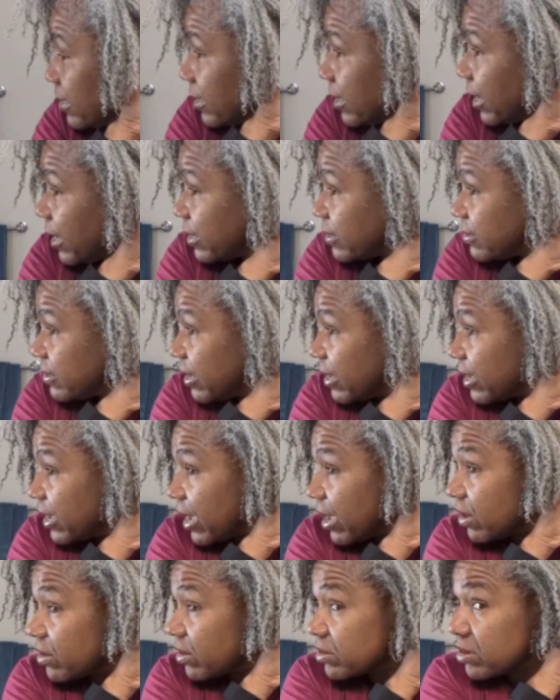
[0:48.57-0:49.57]
I take
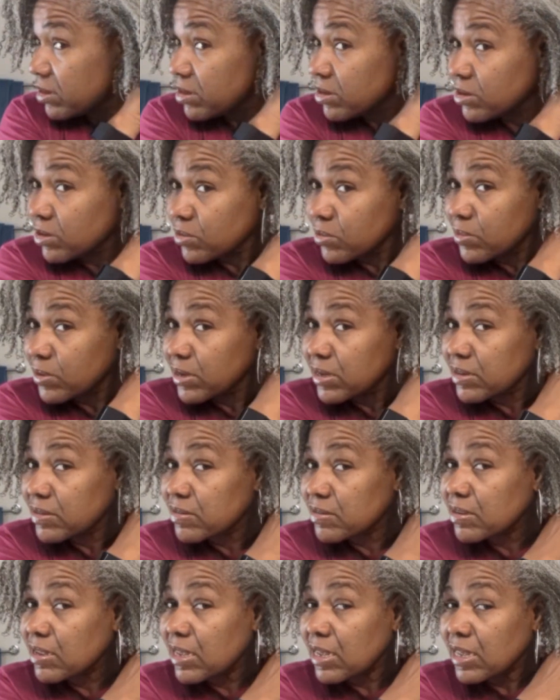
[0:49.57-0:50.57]
out the little ones.
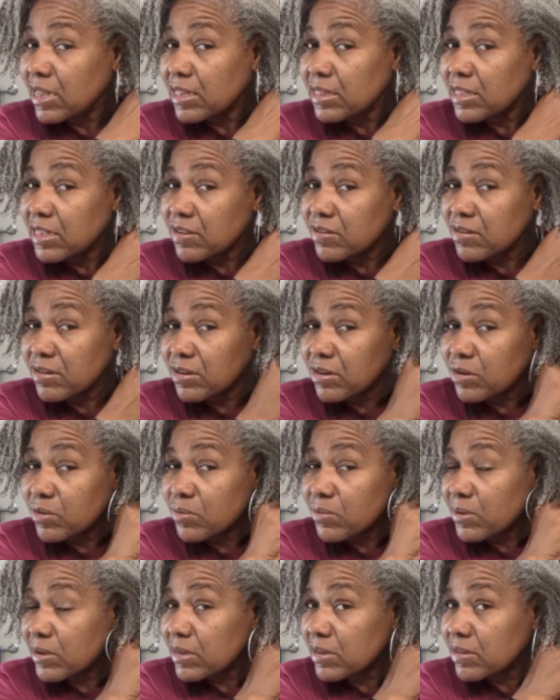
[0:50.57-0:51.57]
These little
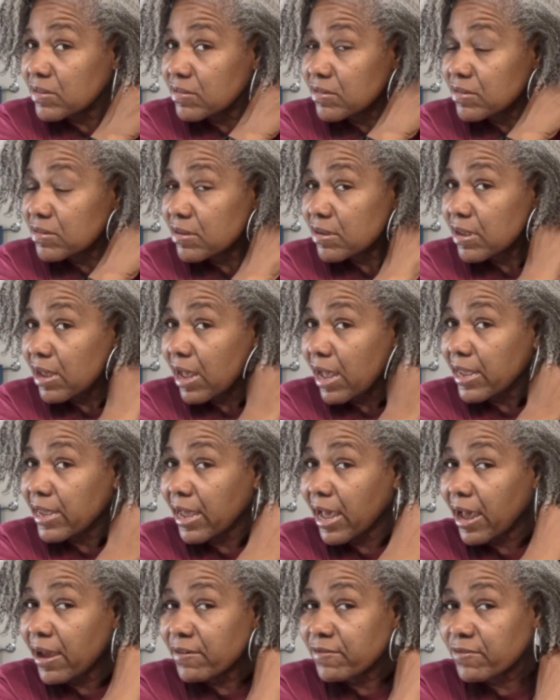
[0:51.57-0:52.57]
ones I
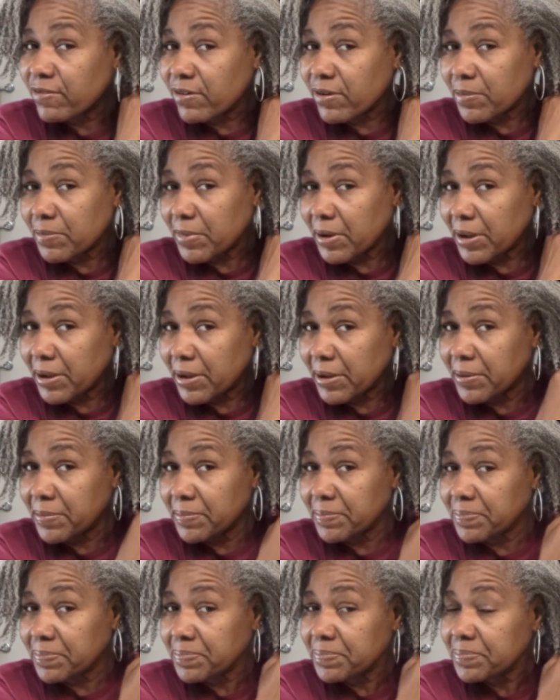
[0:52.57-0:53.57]
got
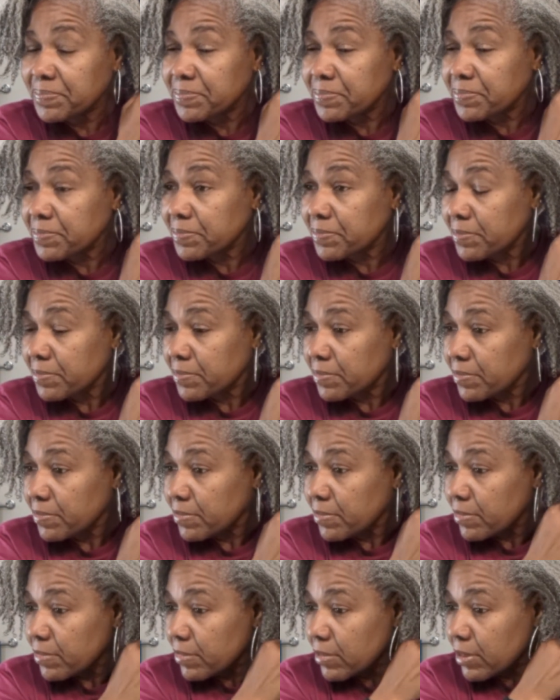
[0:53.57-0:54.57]
from
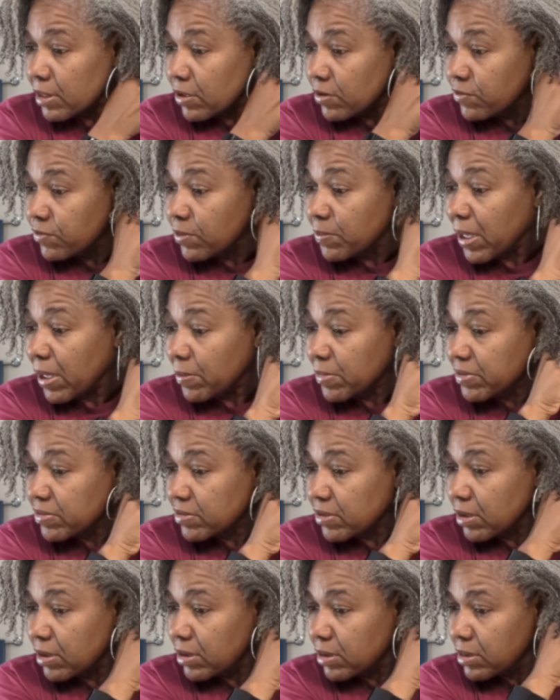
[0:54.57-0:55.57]

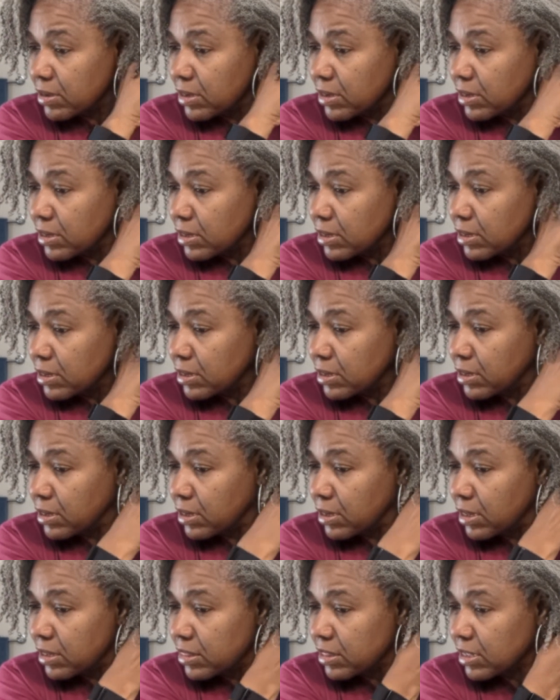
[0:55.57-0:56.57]
Amazon.
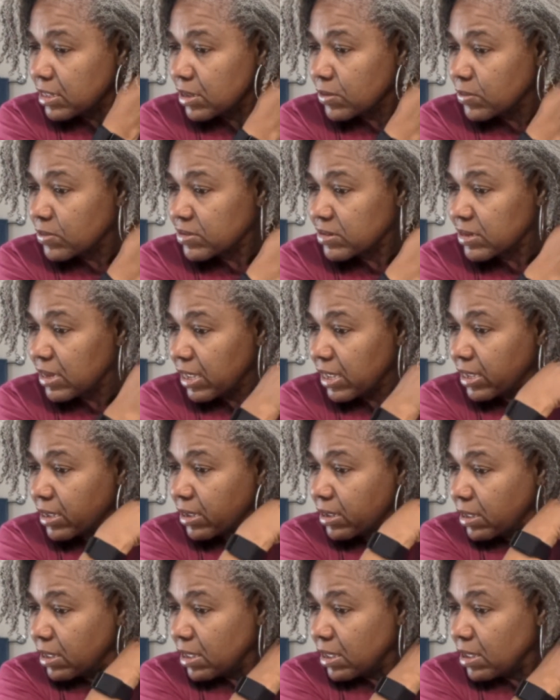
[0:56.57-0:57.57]
I think it was like
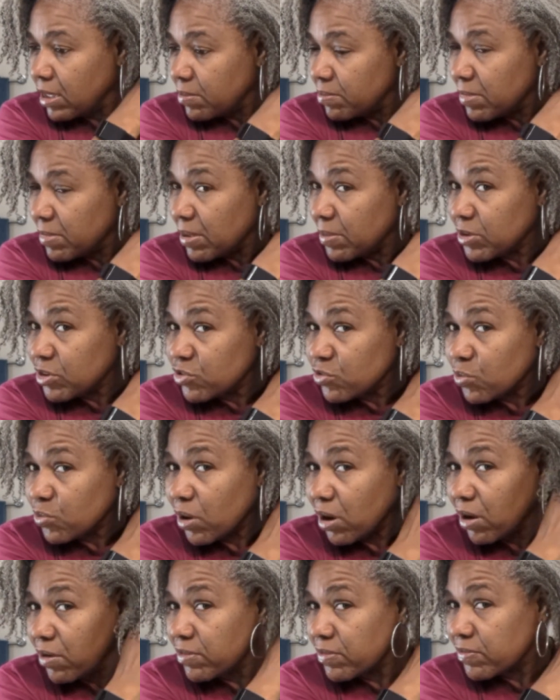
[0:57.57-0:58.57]
maybe
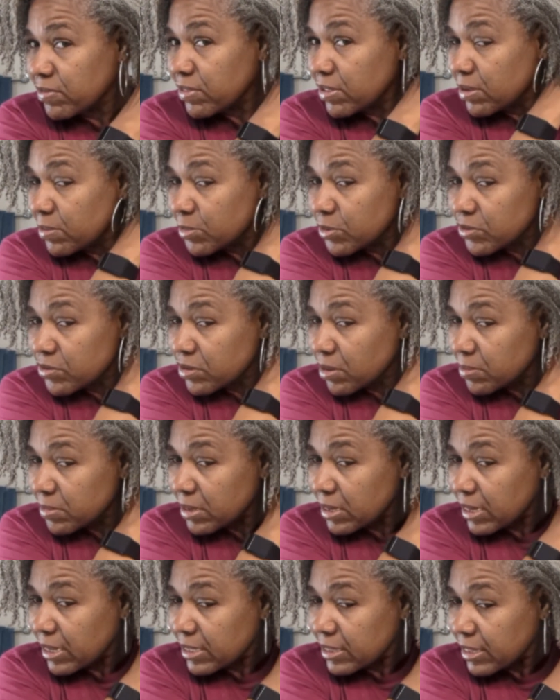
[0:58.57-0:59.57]
12 of them or something
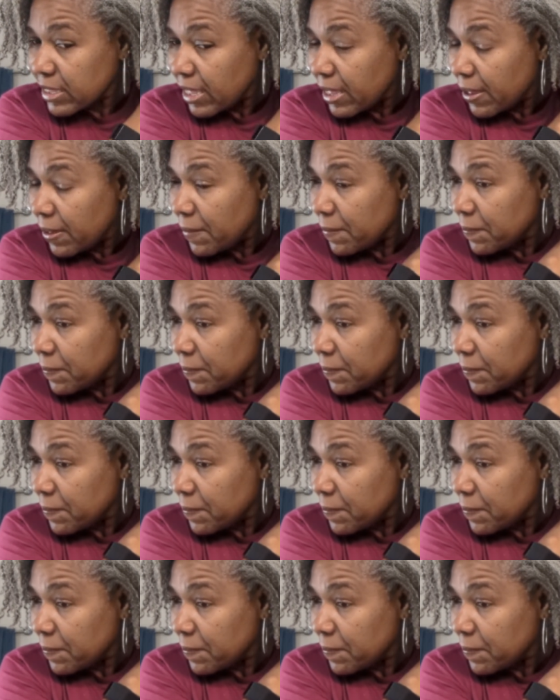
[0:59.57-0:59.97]
like that.